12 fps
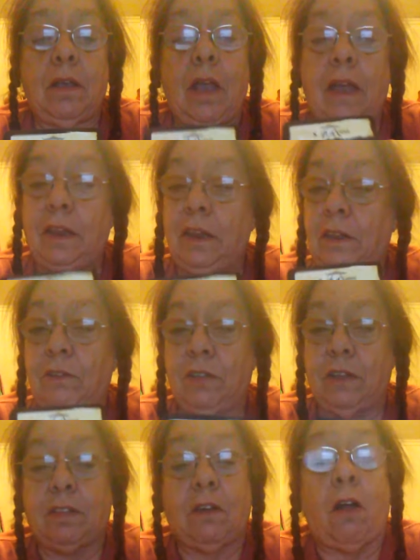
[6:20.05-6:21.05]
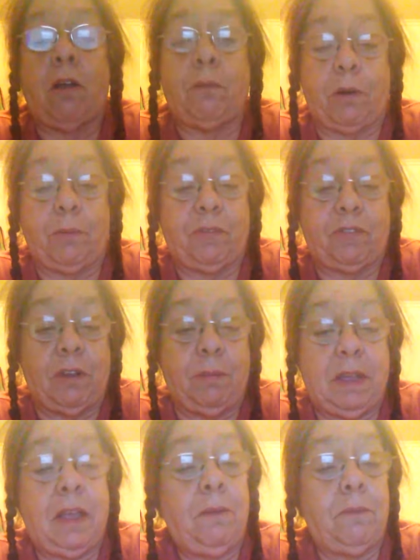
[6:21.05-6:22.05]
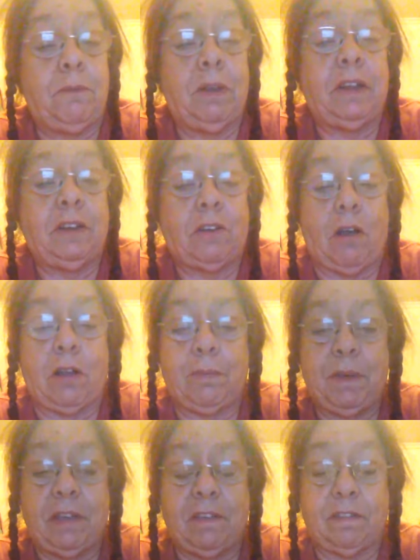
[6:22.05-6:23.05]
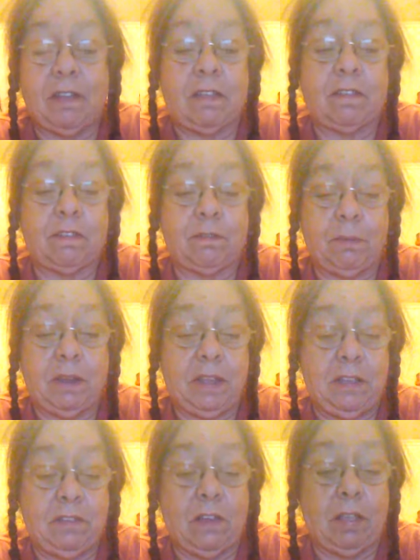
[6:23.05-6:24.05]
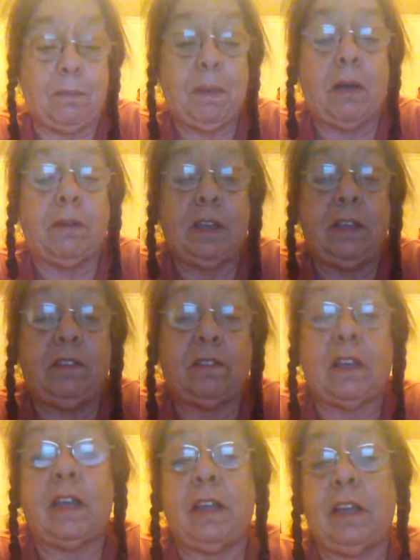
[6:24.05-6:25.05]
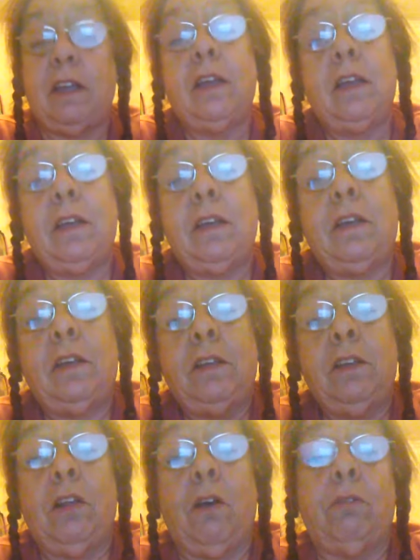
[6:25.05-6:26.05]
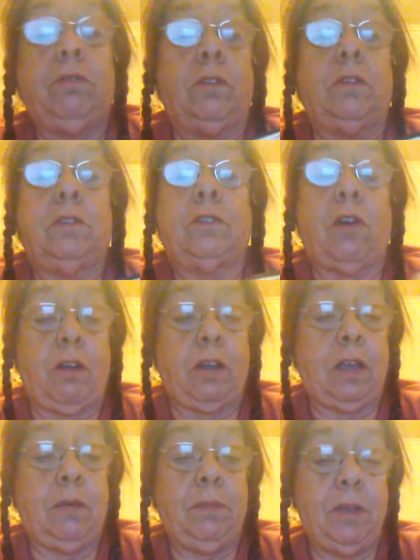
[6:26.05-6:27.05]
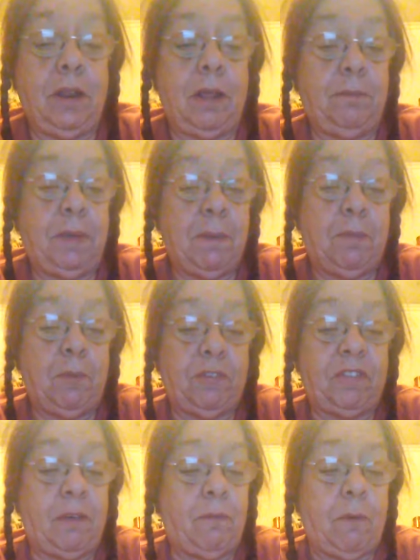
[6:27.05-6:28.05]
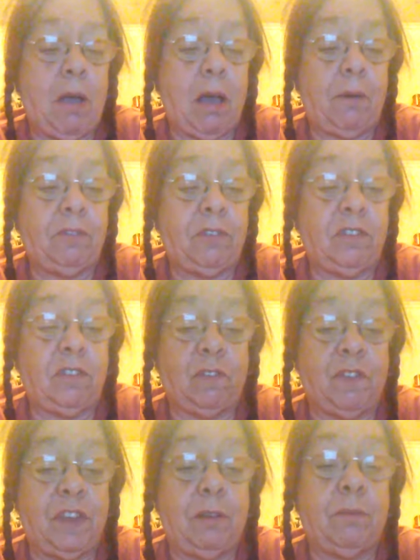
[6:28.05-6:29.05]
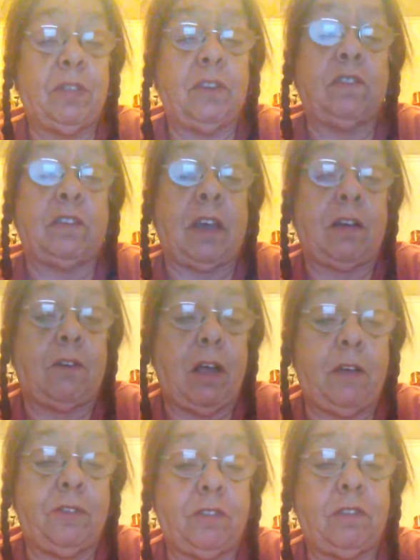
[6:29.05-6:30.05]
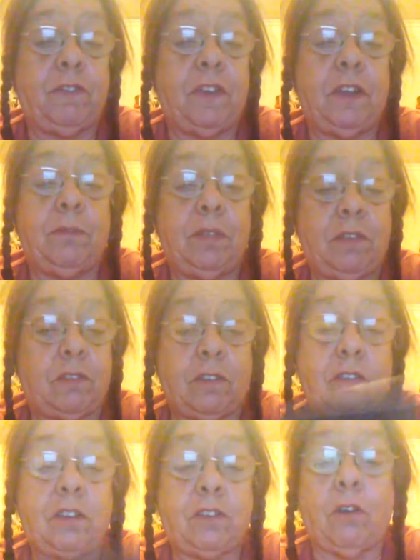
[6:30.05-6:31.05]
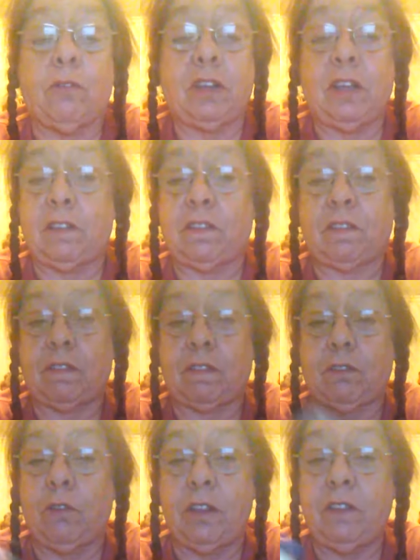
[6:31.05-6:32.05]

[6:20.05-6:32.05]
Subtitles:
knew that the artwork was going to be really dark, because that's what he's all about. He's a, dark and mean. And people say, well, how does this fit in with this deck? Or how does this fit in with these guys? It don't. It's totally